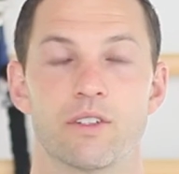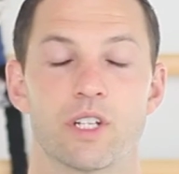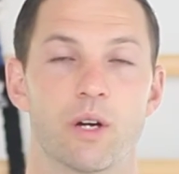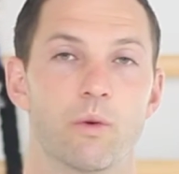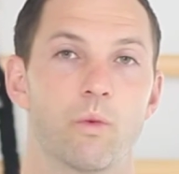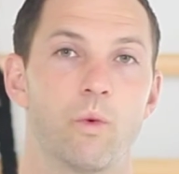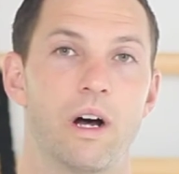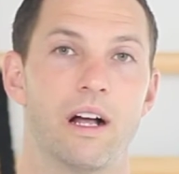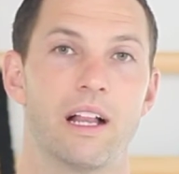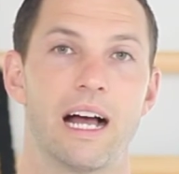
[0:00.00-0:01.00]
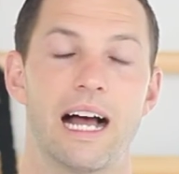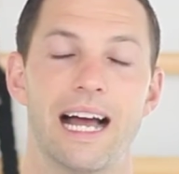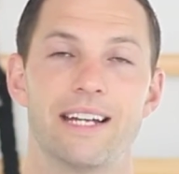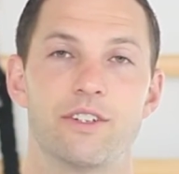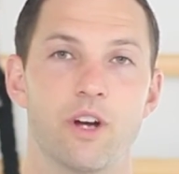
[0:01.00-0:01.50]
So while
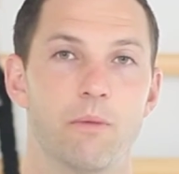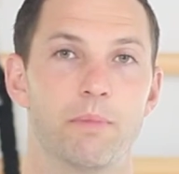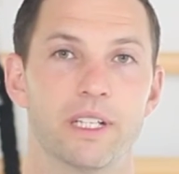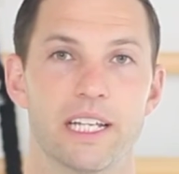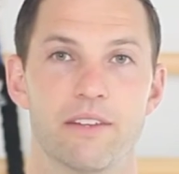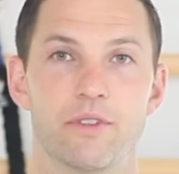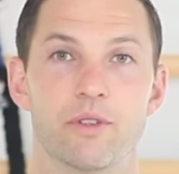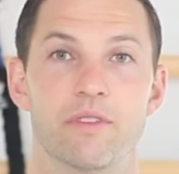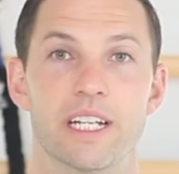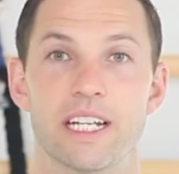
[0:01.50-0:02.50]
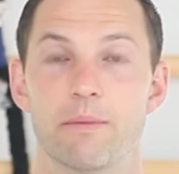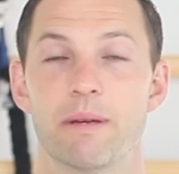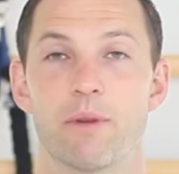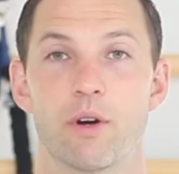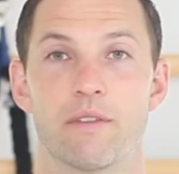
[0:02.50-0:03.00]
I don't believe you need to
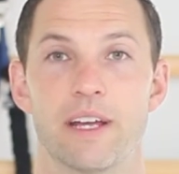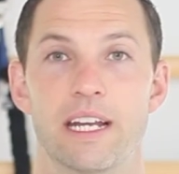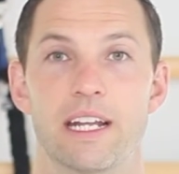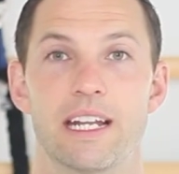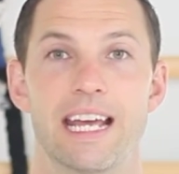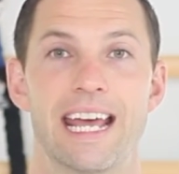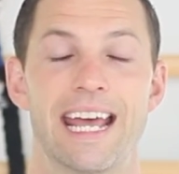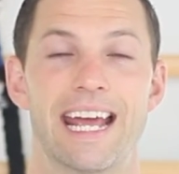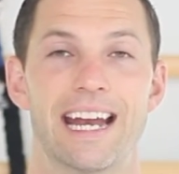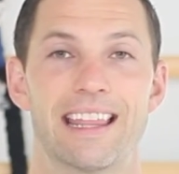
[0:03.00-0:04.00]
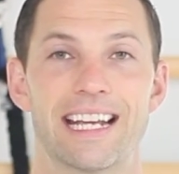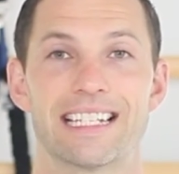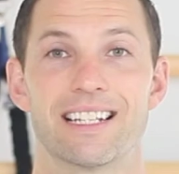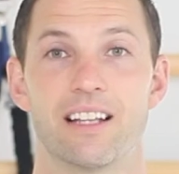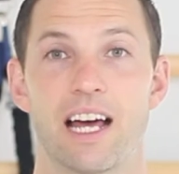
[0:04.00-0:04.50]
be motivated, and I think
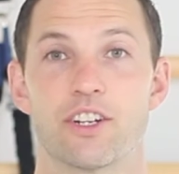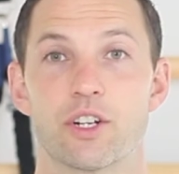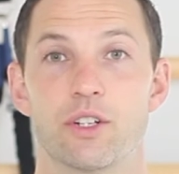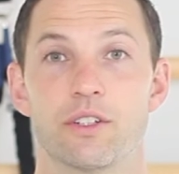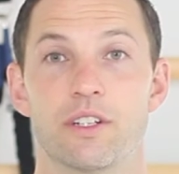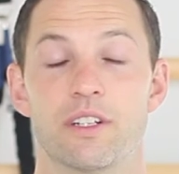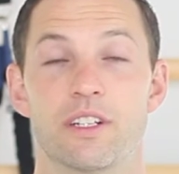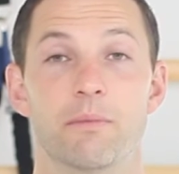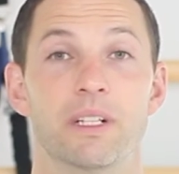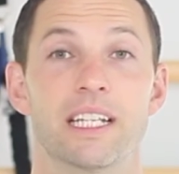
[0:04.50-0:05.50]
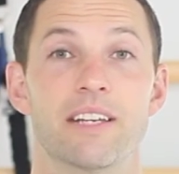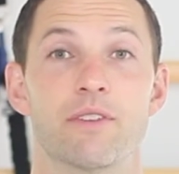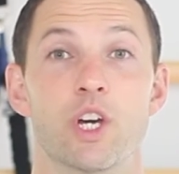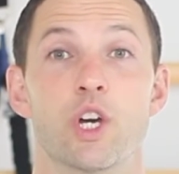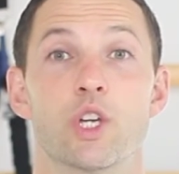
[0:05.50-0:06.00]
it's illogical to
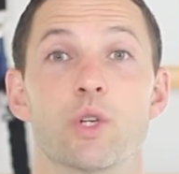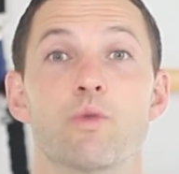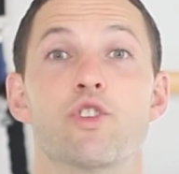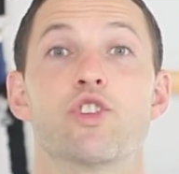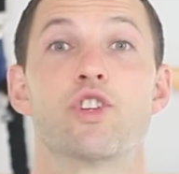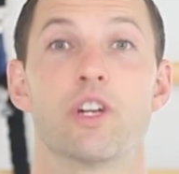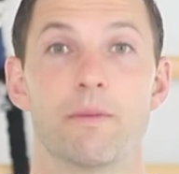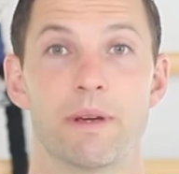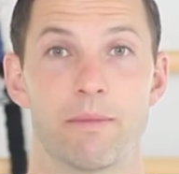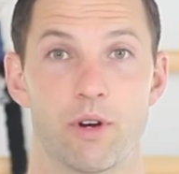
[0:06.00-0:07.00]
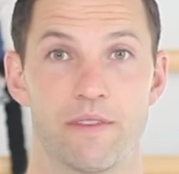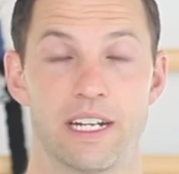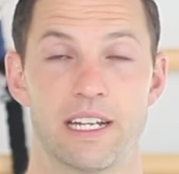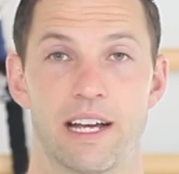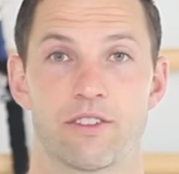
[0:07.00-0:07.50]
believe you should be
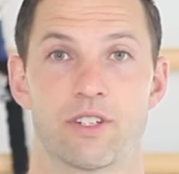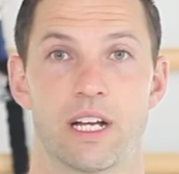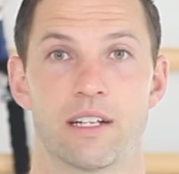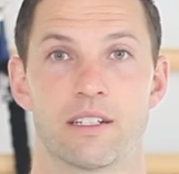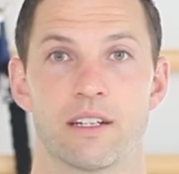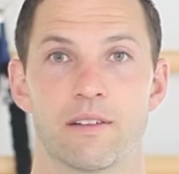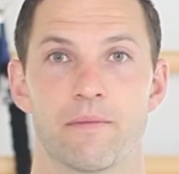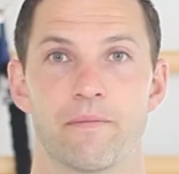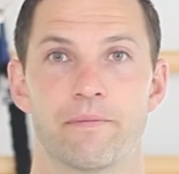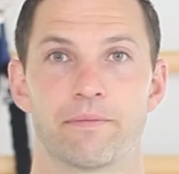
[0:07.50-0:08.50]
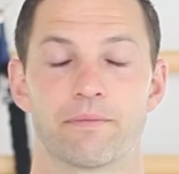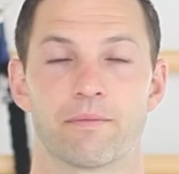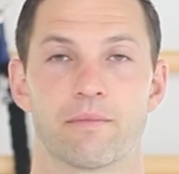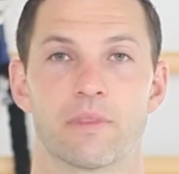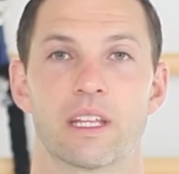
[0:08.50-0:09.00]
motivated to exercise,
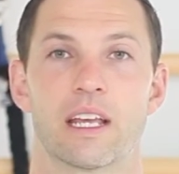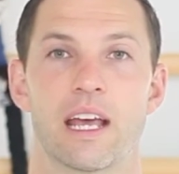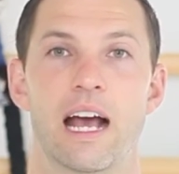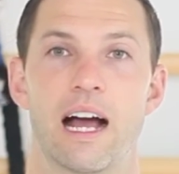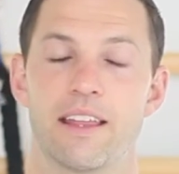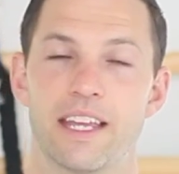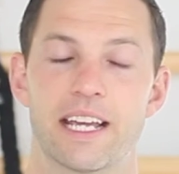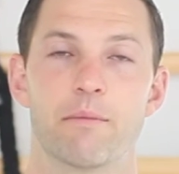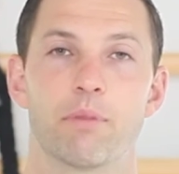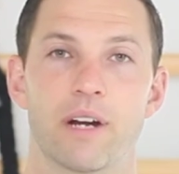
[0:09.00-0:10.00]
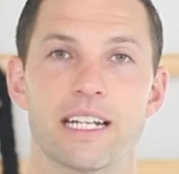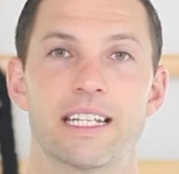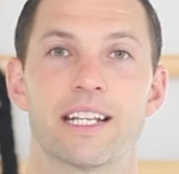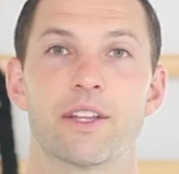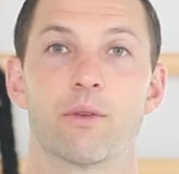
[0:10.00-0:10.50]
I think
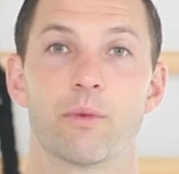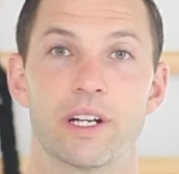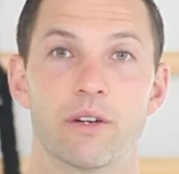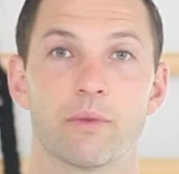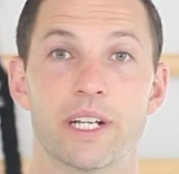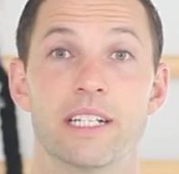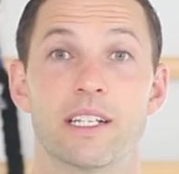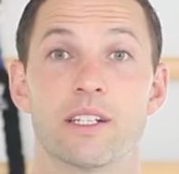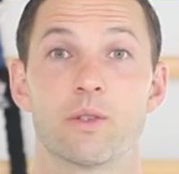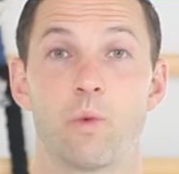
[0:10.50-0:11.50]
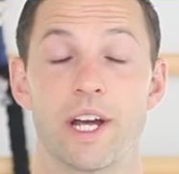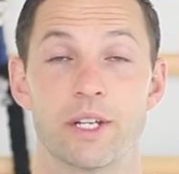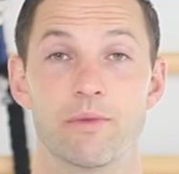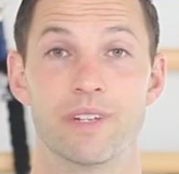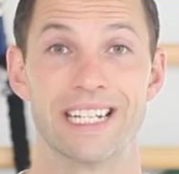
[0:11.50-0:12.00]
embracing the real reasons why
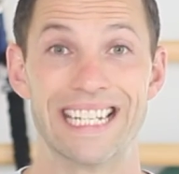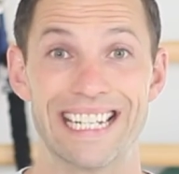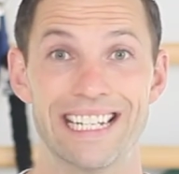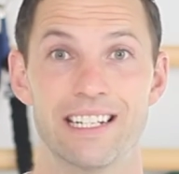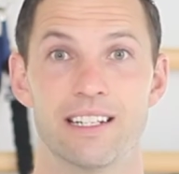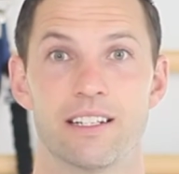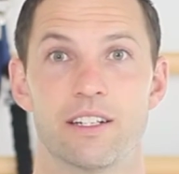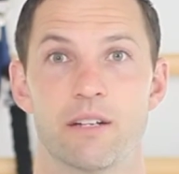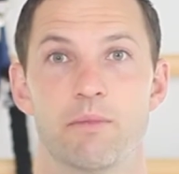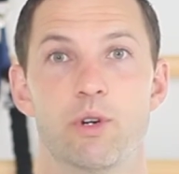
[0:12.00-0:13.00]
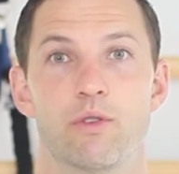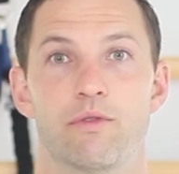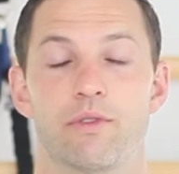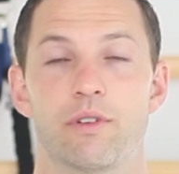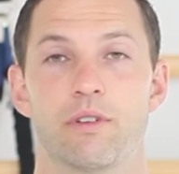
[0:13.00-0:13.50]
you need to
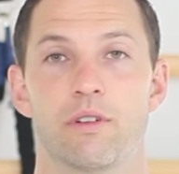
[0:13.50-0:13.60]
move